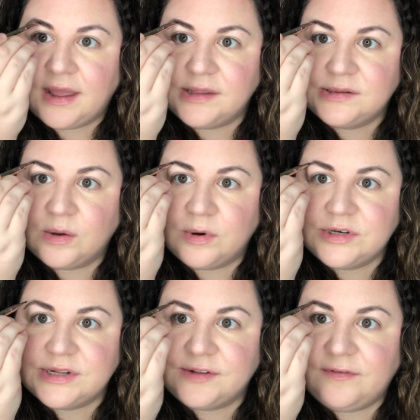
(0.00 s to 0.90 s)
And so we're
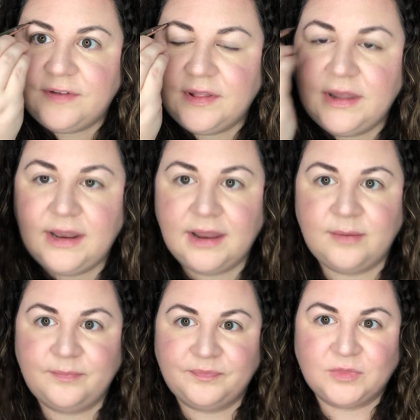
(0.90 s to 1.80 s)
just filling
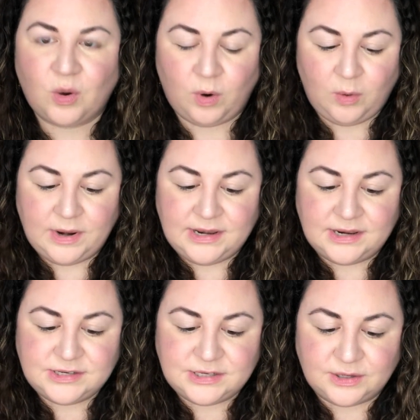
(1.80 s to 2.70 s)
in where we
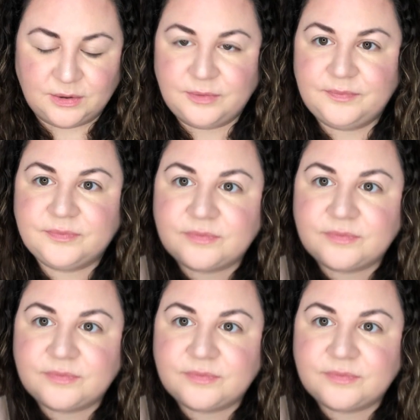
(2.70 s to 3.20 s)
need to,